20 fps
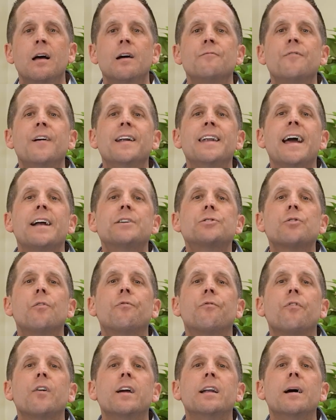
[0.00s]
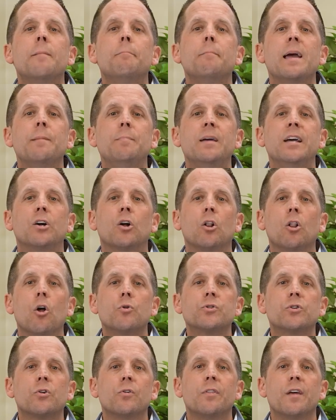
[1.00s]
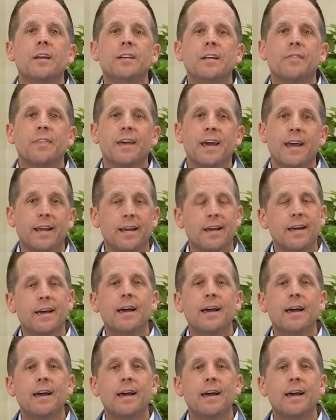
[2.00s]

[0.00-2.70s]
Financial freedom may be closer than you think,